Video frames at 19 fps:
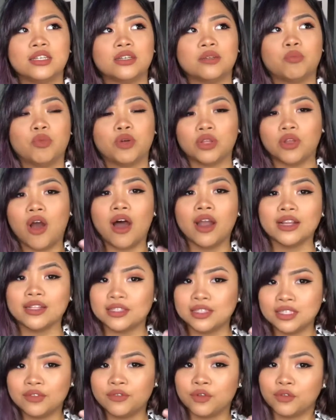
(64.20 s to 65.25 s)
to put on. It
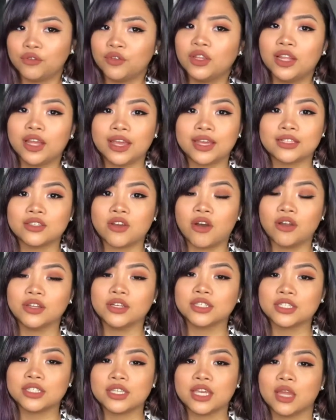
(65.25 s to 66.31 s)
doesn't even feel like it's on
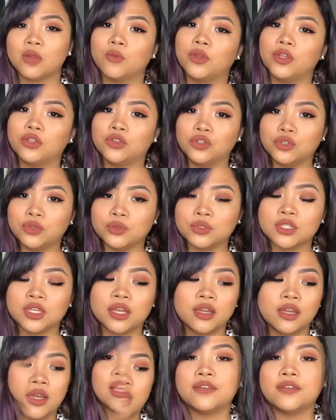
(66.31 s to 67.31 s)
your skin when you use it.